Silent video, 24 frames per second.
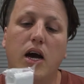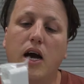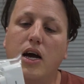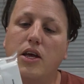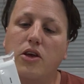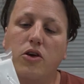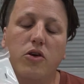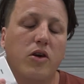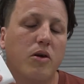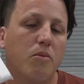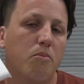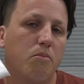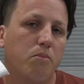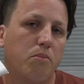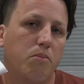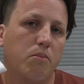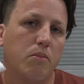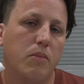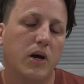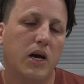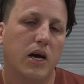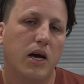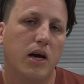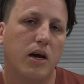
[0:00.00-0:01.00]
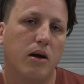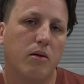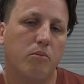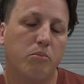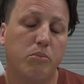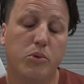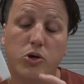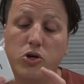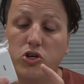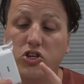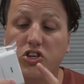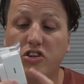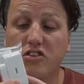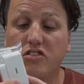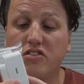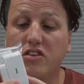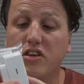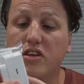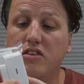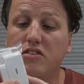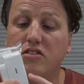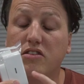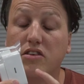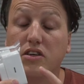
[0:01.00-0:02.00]
you can purchase
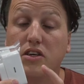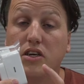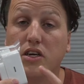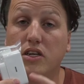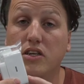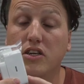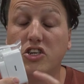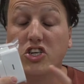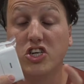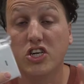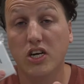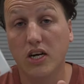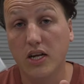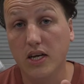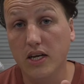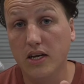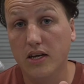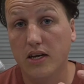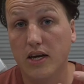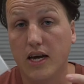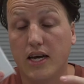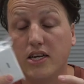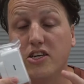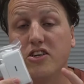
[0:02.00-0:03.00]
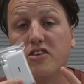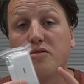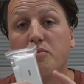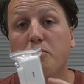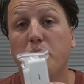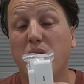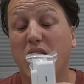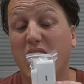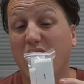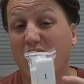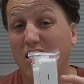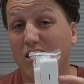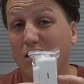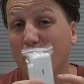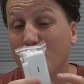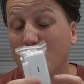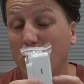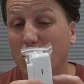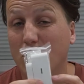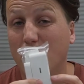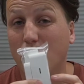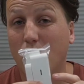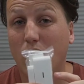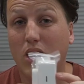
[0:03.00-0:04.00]
these additionally and just pair them
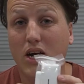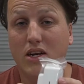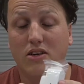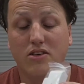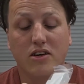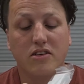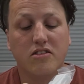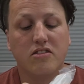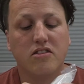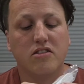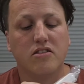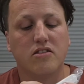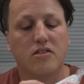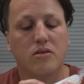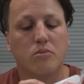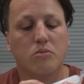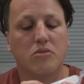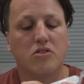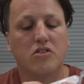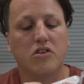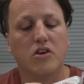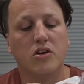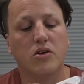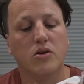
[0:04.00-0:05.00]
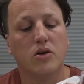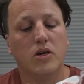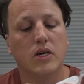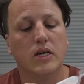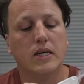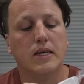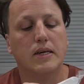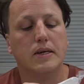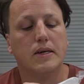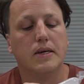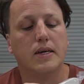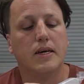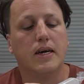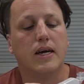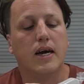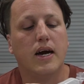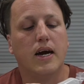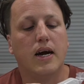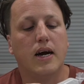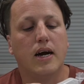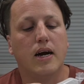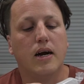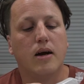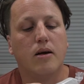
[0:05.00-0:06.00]
with the Witi system. So
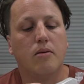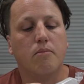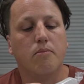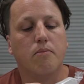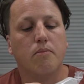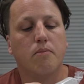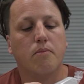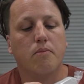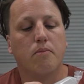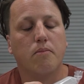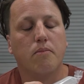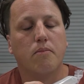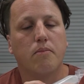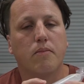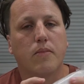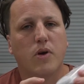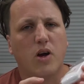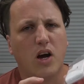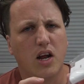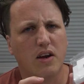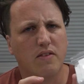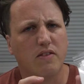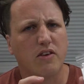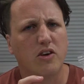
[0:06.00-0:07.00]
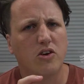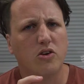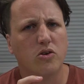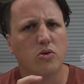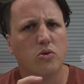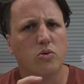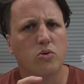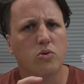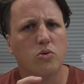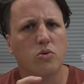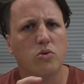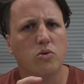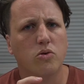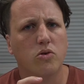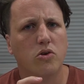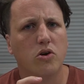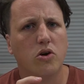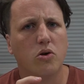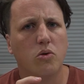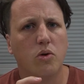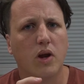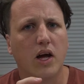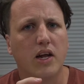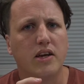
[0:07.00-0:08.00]
kind of a cool
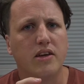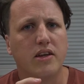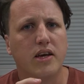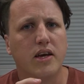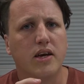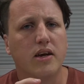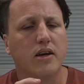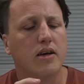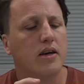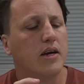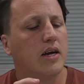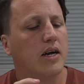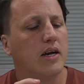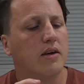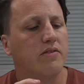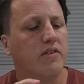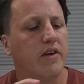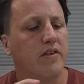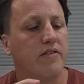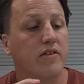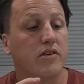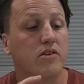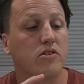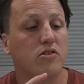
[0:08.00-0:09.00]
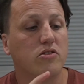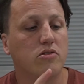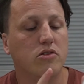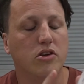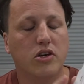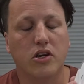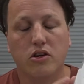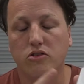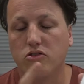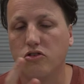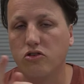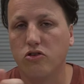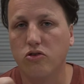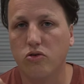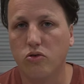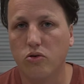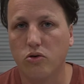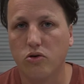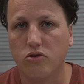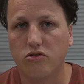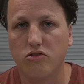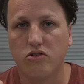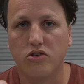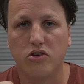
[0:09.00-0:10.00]
idea if you have two
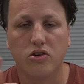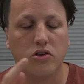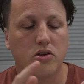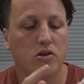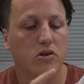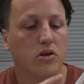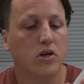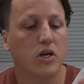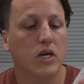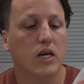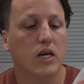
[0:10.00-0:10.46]
doors in your